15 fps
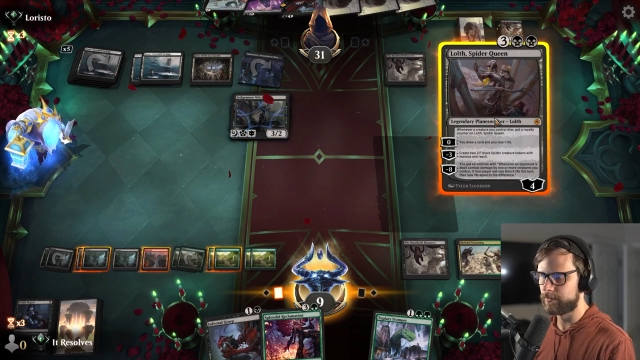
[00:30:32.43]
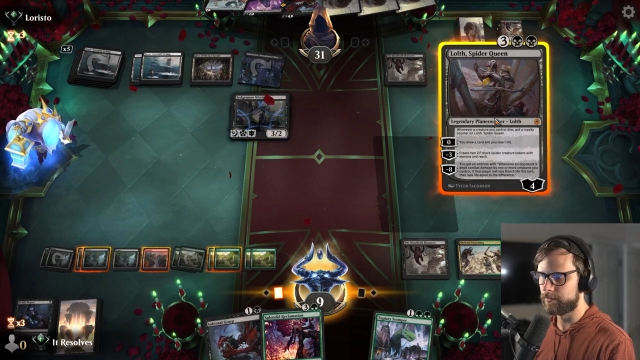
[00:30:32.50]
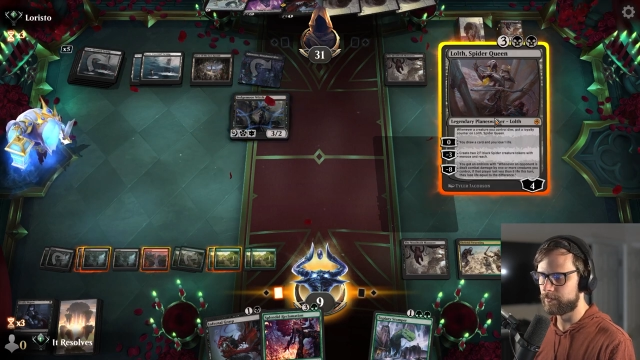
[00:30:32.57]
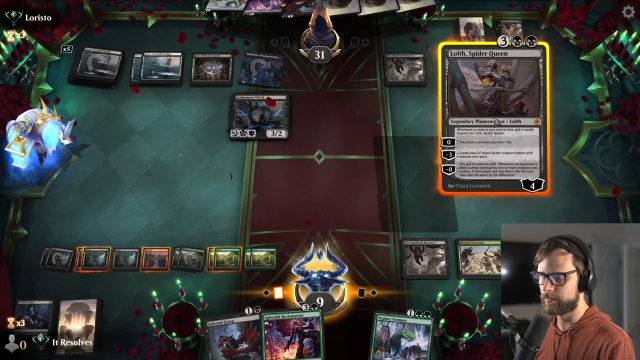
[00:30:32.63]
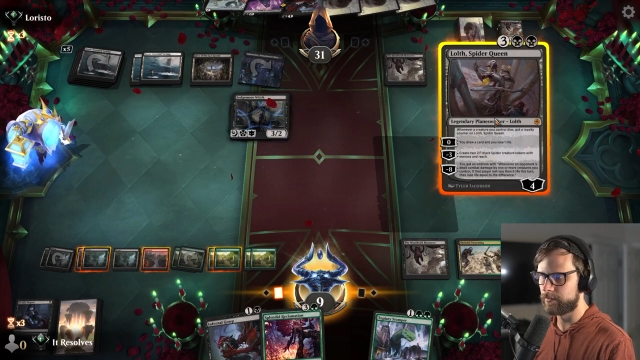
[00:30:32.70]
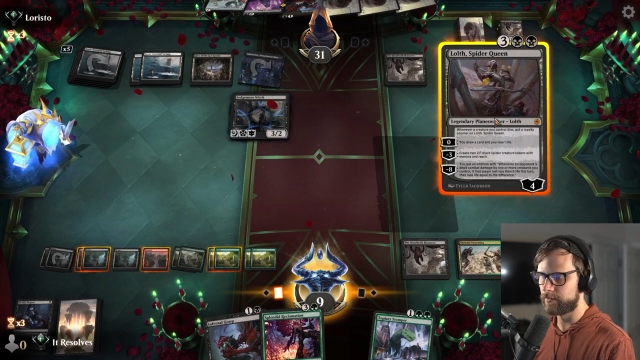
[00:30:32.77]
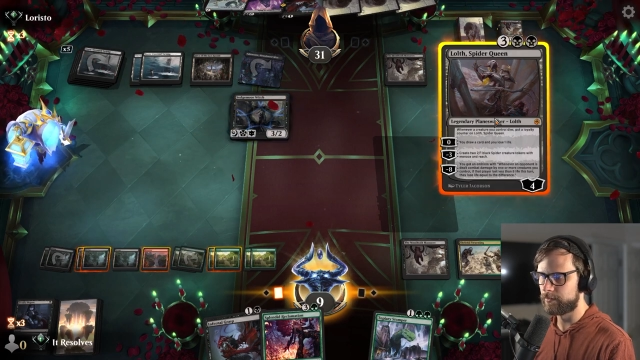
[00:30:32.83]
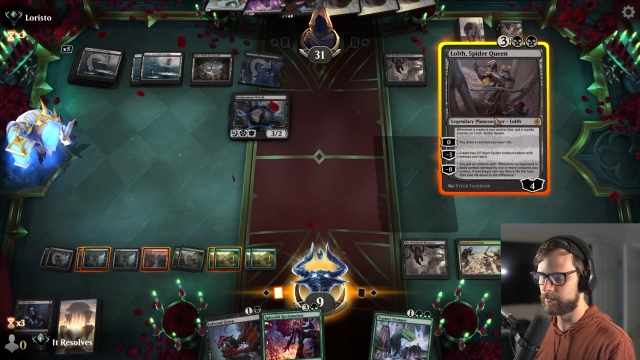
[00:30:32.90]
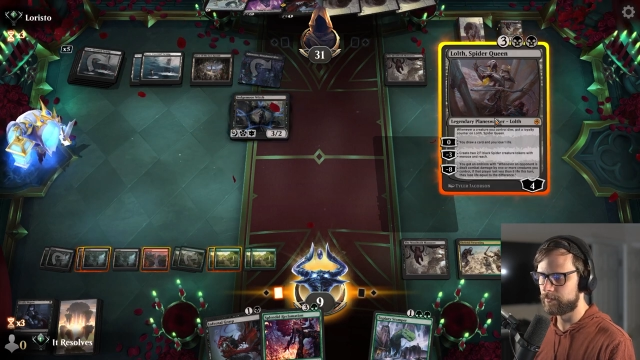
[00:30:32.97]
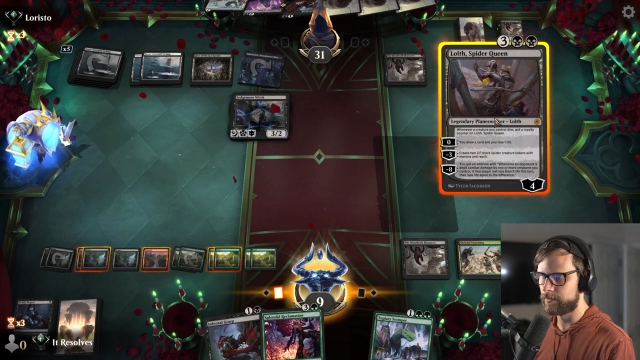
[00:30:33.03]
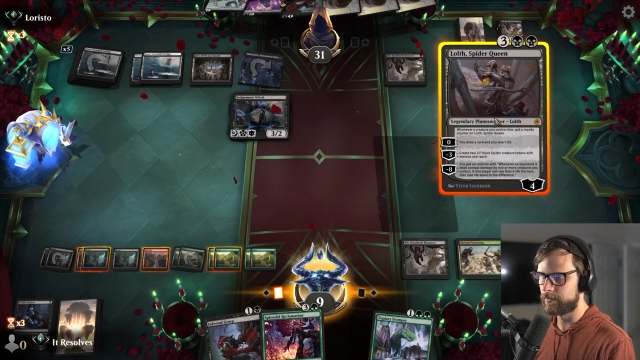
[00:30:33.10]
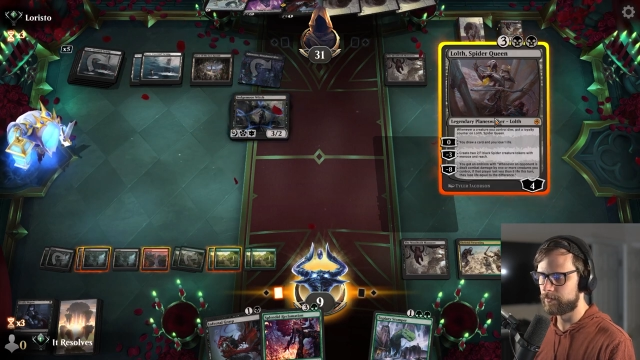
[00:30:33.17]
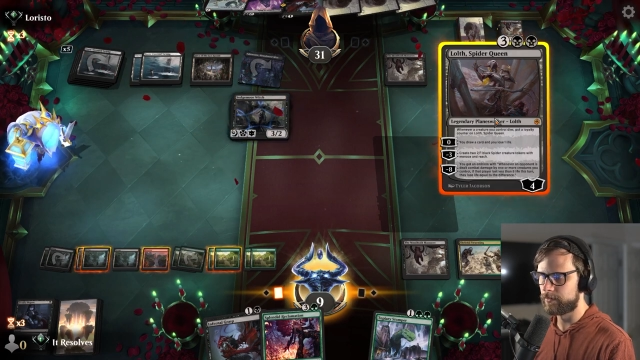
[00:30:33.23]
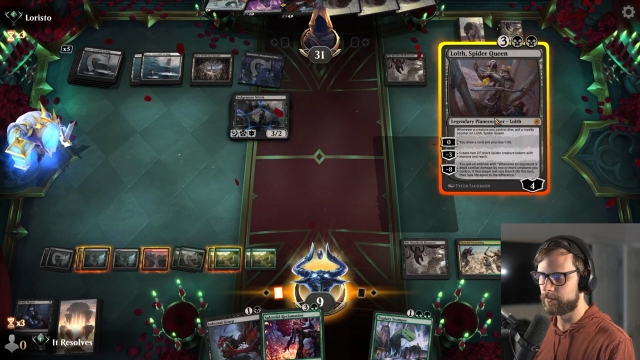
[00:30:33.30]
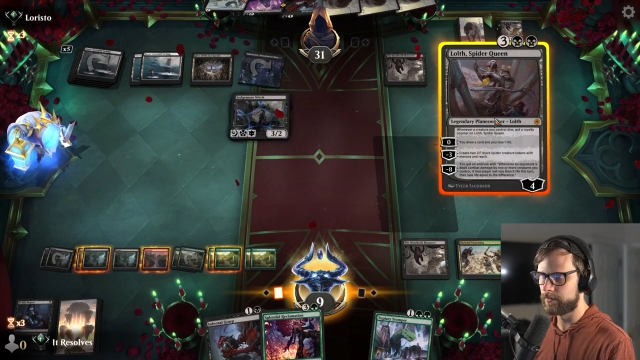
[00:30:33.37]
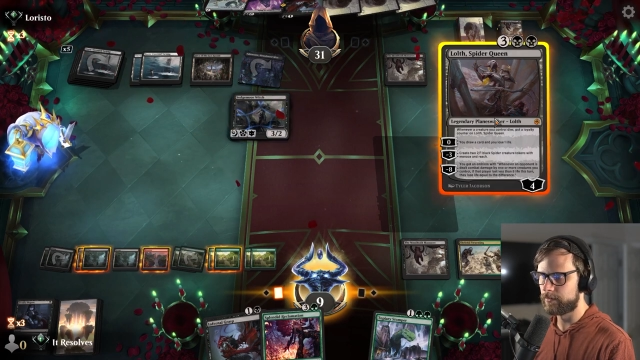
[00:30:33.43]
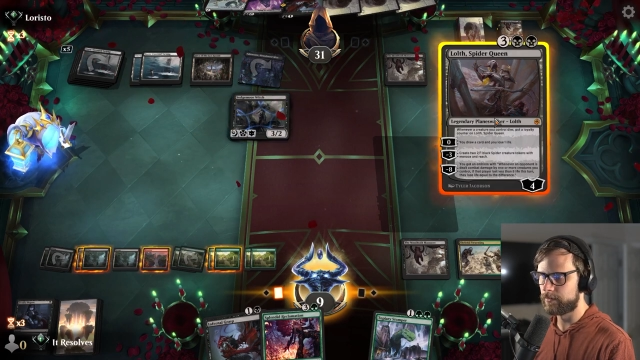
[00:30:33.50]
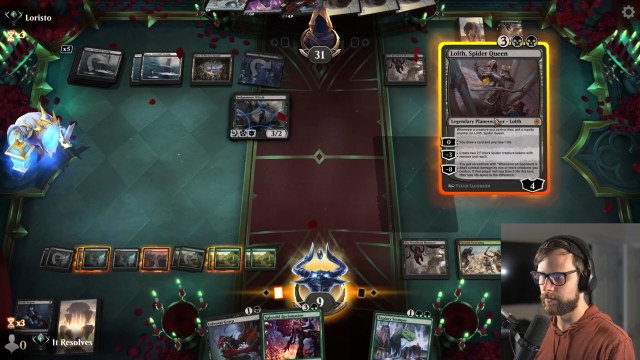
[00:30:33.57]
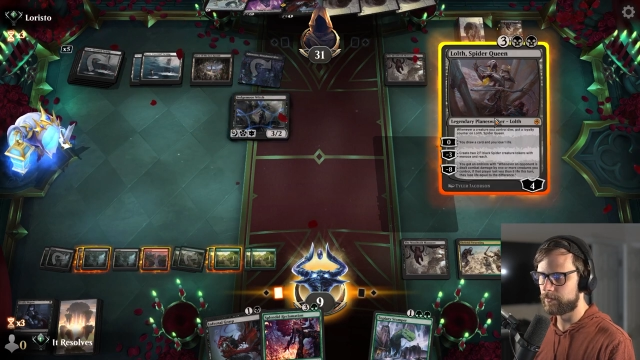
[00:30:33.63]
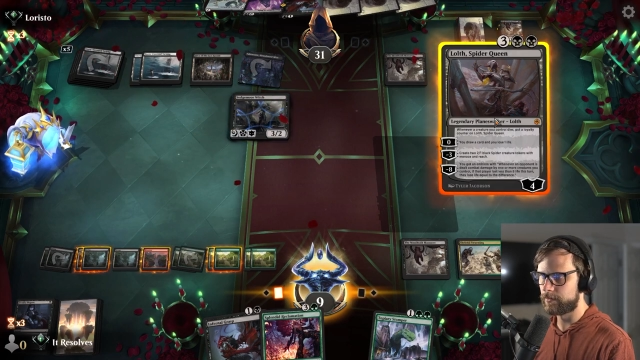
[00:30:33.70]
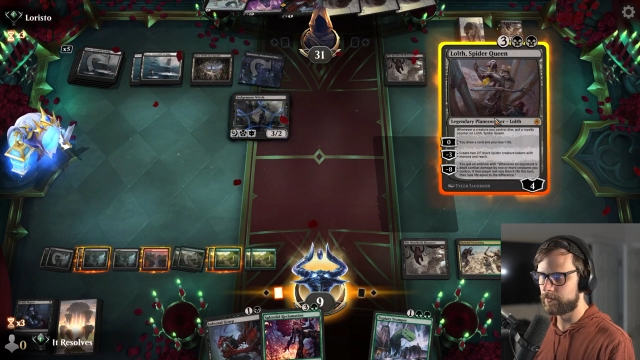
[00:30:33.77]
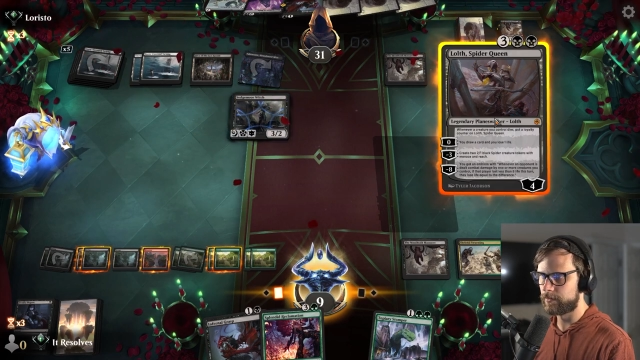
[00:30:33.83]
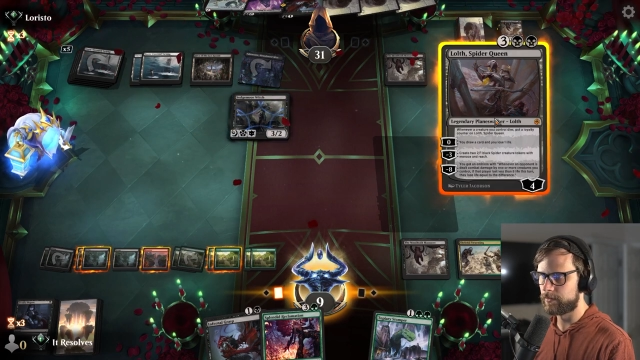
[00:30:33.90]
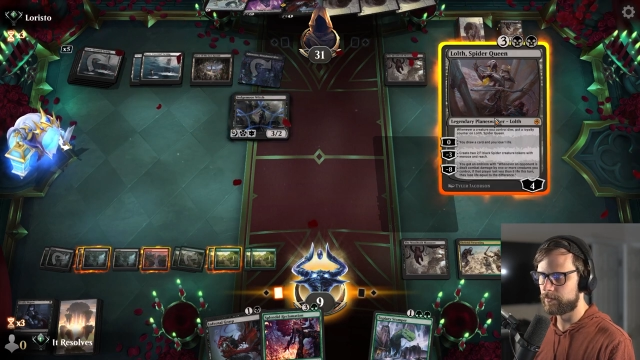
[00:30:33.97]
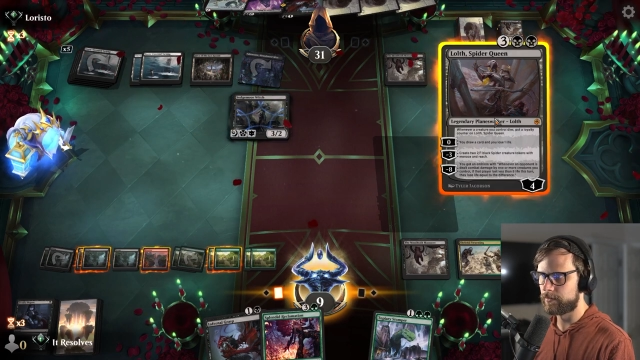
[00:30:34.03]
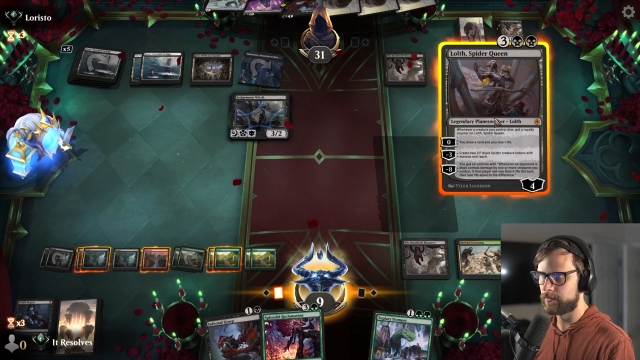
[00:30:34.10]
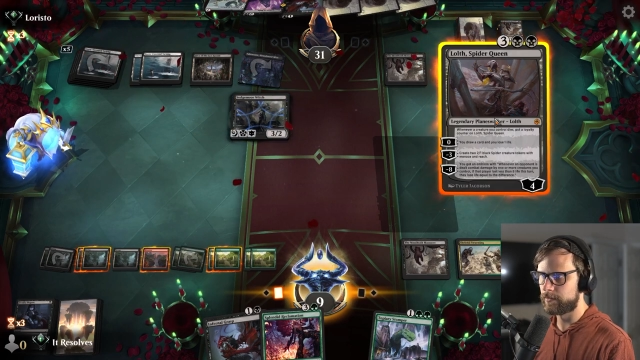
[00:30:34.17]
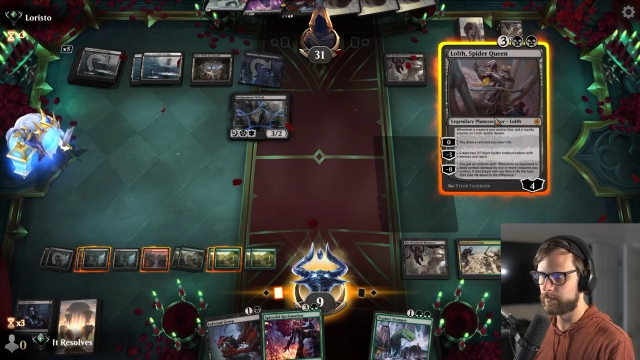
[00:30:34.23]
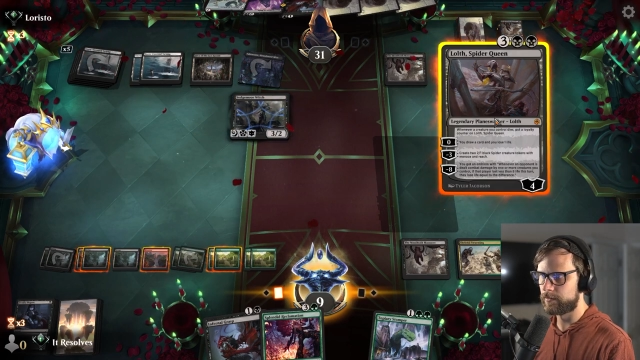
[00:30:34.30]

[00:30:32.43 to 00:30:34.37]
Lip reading: No one is speaking in this clip.